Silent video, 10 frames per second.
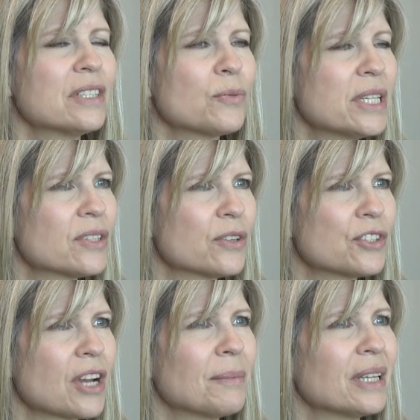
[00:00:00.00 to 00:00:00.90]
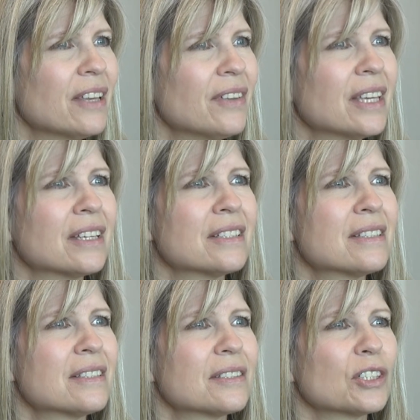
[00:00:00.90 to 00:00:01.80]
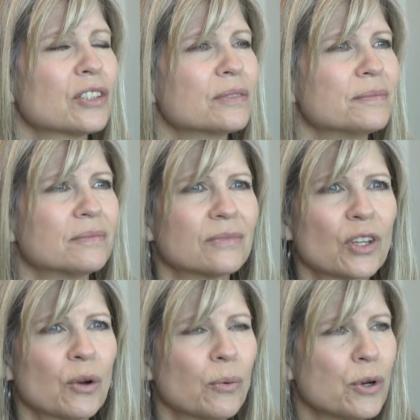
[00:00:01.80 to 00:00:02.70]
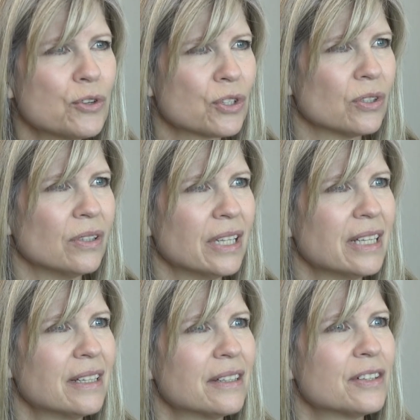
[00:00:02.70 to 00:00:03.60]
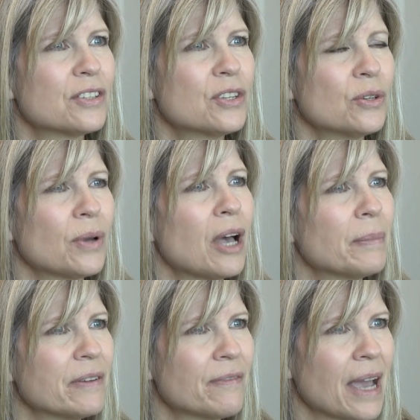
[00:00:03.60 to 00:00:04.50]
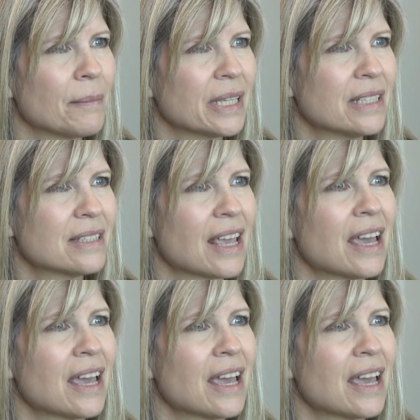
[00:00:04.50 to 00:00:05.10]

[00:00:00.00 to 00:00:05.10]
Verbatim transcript: This research, I believe, is crucial to helping families.